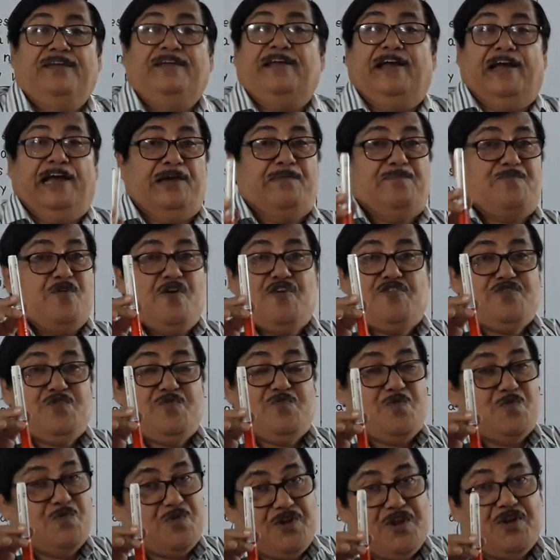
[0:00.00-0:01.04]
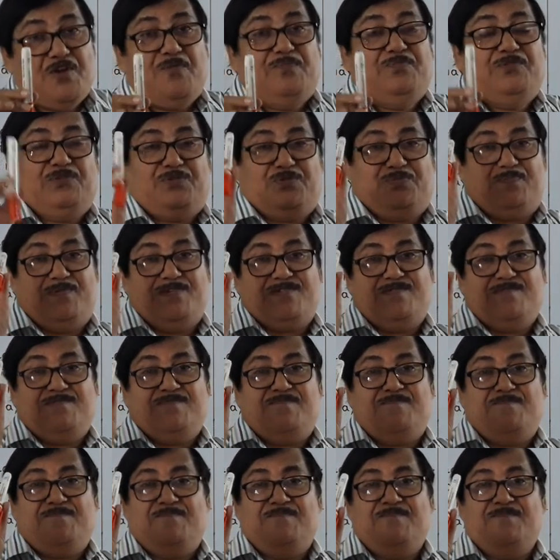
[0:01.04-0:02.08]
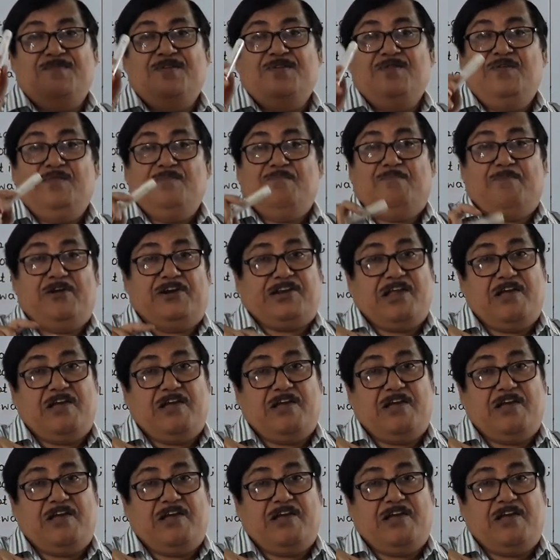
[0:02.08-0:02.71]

I am not the owner of this pen, but